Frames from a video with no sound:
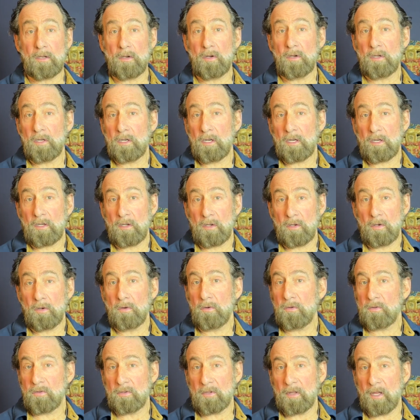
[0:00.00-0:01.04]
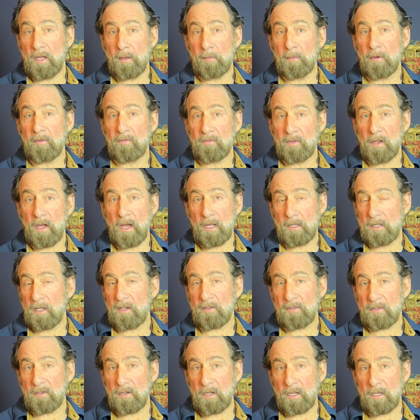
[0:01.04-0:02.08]
you can accuse them of not
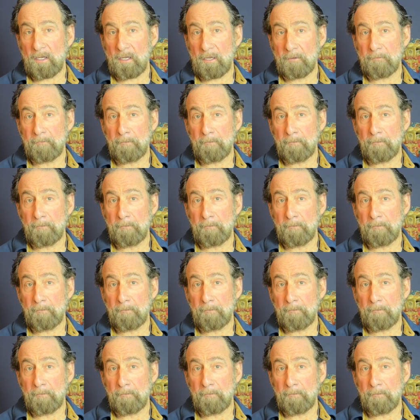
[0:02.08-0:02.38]
listening.